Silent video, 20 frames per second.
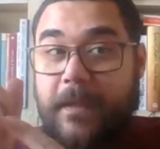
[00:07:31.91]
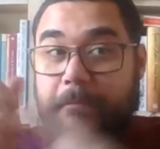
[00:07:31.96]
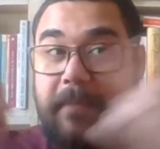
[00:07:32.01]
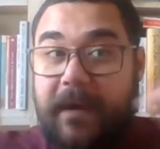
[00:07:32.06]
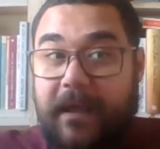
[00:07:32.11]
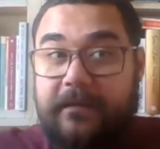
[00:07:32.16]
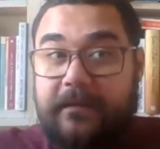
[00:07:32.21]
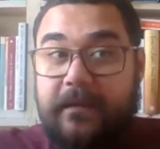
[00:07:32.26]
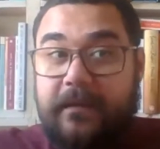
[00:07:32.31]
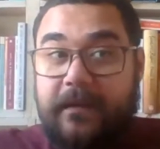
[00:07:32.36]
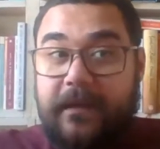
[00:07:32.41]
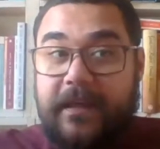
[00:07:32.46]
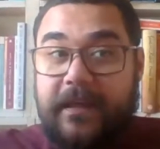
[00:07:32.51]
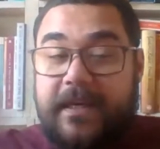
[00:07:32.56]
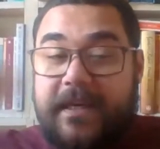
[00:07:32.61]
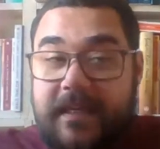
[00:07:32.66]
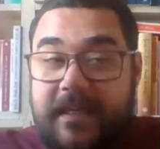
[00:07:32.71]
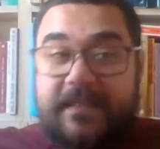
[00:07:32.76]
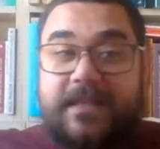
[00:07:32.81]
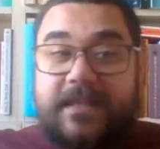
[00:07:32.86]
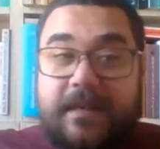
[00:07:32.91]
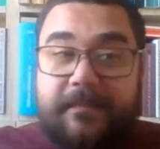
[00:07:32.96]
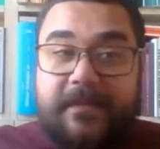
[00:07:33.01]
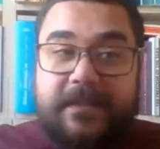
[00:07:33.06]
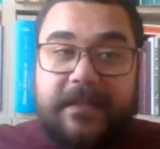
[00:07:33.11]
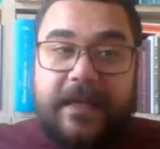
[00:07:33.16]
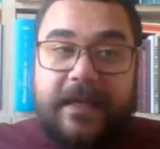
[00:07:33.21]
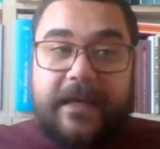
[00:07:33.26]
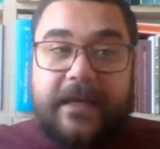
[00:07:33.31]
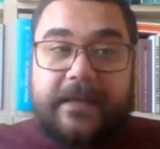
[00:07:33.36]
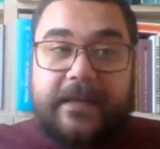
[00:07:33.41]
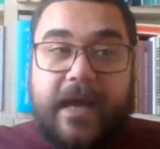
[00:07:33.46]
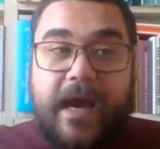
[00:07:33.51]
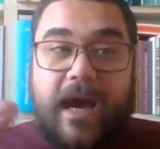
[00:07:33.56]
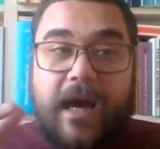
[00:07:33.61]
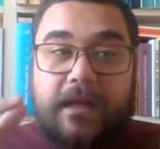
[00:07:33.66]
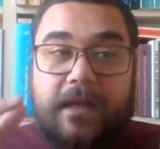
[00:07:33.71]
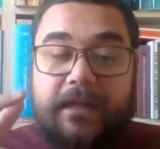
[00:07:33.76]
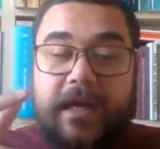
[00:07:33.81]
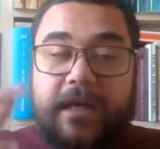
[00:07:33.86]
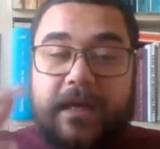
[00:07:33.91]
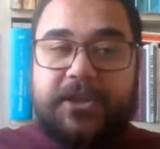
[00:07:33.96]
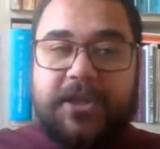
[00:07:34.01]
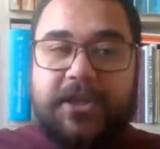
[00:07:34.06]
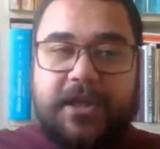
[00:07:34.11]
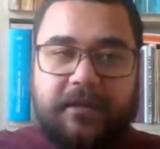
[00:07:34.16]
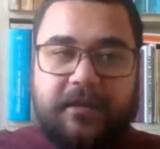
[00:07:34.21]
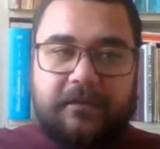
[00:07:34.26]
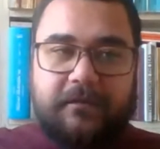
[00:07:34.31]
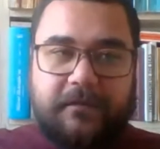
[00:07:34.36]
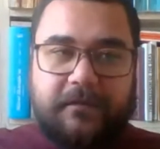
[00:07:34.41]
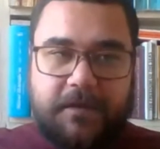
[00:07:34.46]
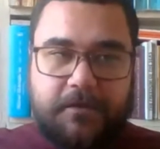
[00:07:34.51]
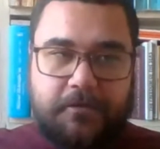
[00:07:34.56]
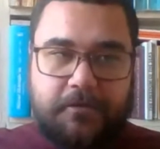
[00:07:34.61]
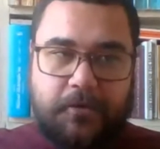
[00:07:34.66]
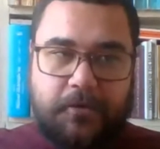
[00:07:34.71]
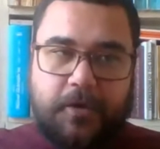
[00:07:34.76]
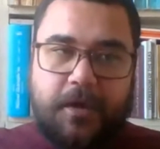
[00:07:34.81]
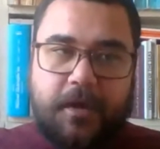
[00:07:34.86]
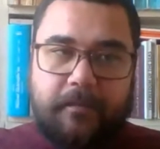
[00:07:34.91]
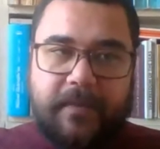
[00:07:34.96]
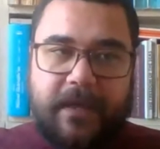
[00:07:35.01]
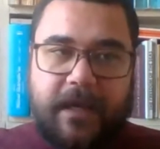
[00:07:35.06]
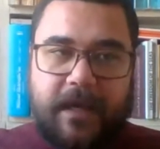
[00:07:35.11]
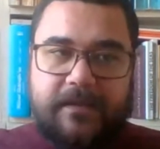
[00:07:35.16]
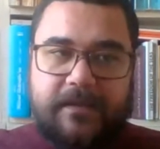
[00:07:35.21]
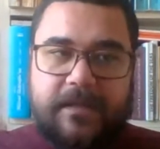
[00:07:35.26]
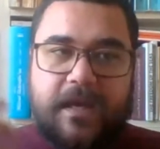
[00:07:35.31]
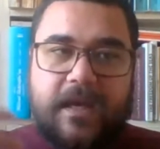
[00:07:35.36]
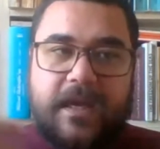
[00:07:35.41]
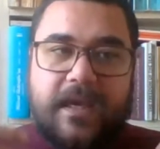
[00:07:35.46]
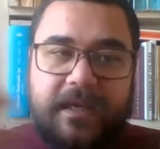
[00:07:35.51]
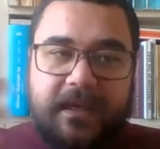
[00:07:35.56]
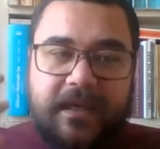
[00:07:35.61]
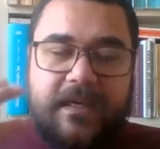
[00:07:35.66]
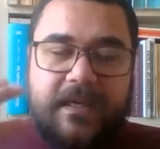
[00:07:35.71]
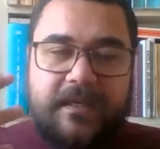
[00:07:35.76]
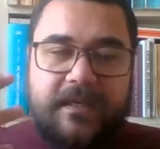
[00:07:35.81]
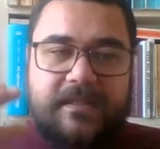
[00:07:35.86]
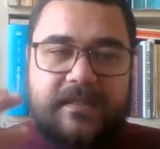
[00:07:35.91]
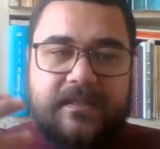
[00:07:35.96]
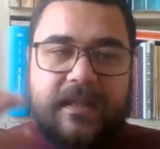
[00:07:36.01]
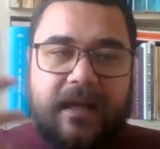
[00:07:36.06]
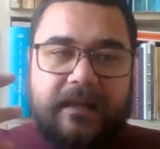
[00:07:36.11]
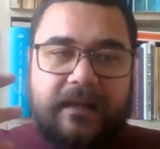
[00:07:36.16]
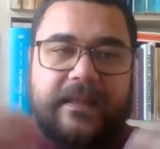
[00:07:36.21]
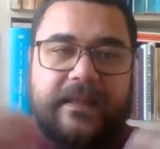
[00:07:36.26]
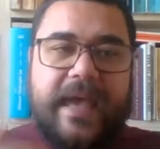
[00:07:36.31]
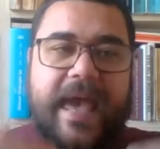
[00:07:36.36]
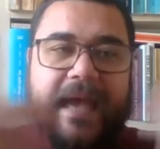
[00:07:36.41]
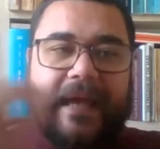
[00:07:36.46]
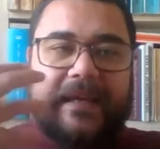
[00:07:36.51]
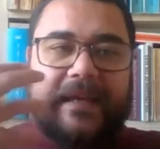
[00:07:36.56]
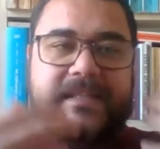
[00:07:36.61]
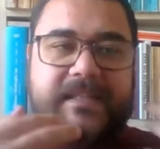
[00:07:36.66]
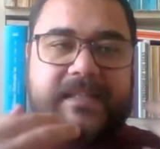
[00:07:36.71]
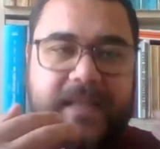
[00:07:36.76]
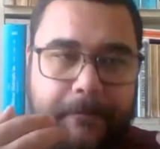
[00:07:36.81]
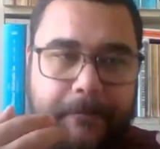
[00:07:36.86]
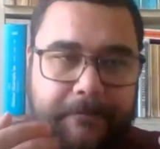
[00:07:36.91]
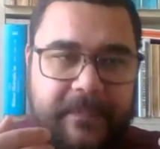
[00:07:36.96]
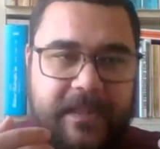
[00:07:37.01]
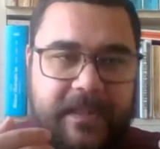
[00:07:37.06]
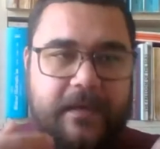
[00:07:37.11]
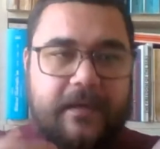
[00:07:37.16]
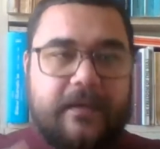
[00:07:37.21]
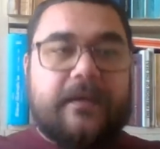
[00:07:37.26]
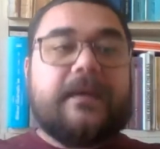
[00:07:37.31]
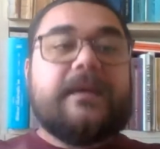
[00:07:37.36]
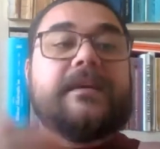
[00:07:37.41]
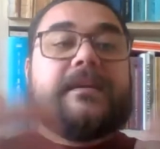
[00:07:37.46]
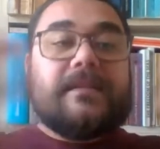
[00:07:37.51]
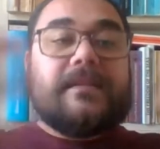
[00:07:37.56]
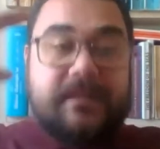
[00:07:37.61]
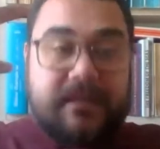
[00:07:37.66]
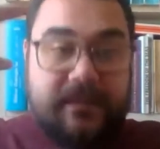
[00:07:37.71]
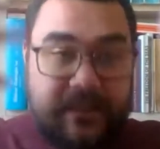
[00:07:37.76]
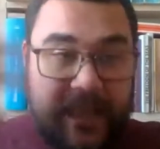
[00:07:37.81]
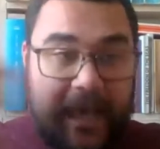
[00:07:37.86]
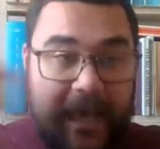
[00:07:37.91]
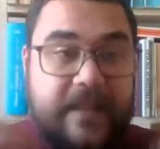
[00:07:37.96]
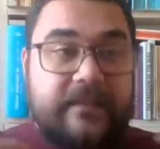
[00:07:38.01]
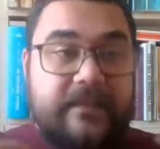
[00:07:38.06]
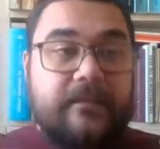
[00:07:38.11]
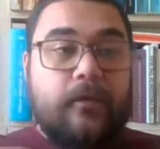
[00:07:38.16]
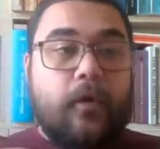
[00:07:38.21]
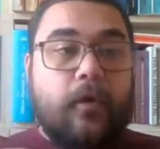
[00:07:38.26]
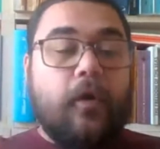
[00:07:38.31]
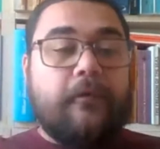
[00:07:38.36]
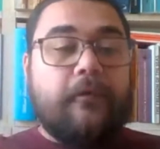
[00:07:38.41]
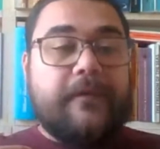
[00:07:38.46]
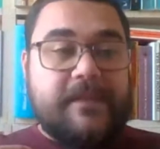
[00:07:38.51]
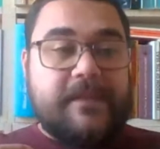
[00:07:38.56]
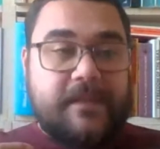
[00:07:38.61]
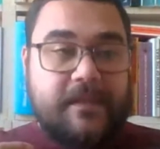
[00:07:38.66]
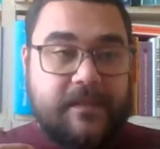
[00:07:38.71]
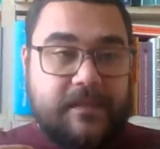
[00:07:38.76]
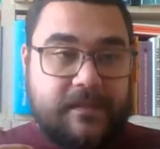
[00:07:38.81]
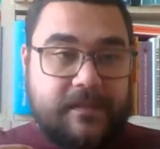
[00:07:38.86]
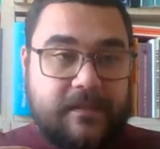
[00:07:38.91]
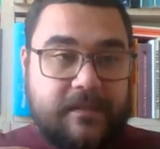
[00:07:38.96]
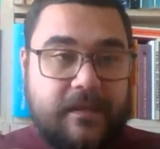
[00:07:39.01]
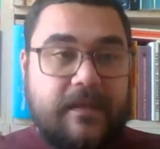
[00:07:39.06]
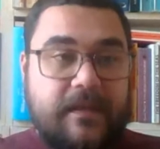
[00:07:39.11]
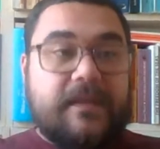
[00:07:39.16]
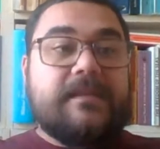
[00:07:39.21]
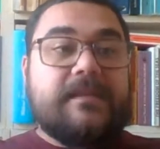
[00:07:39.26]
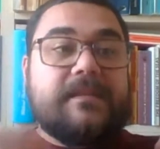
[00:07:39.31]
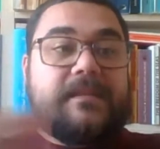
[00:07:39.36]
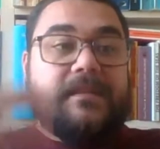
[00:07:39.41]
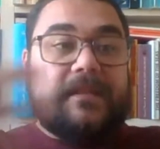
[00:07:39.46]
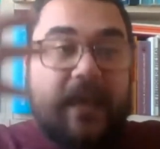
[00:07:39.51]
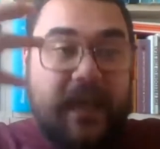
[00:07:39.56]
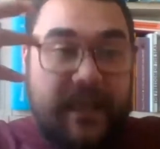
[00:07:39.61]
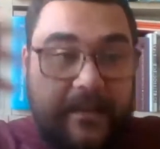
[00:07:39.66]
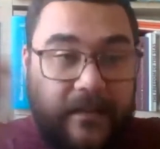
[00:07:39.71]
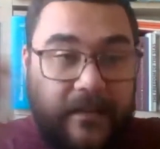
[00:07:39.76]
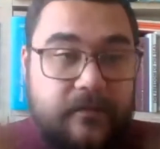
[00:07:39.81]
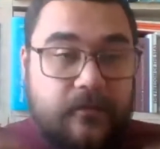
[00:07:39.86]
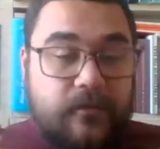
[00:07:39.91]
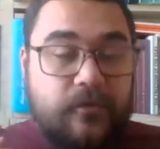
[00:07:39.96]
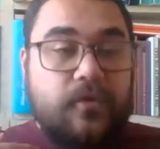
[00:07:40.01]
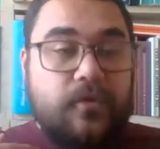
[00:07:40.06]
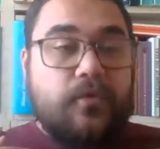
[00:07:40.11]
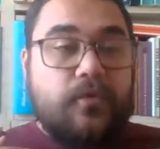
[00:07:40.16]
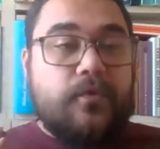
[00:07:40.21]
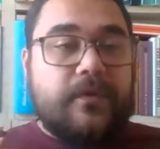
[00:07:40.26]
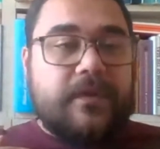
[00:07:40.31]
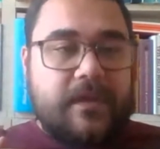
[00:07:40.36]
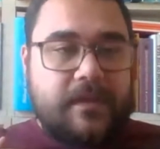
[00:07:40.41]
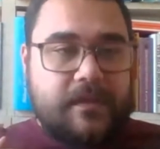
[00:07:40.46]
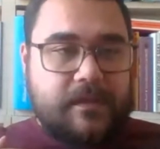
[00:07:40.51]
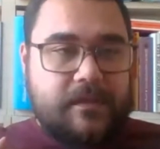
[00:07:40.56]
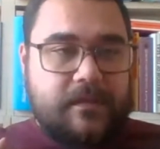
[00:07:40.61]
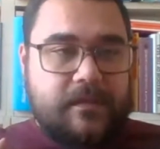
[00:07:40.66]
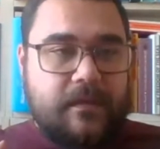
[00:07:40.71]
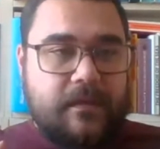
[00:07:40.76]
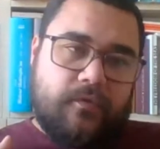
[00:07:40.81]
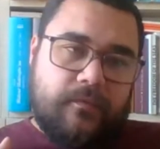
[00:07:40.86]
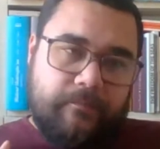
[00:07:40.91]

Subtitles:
But he seems like an anarchical figure because he is not accepting state offices, state duties.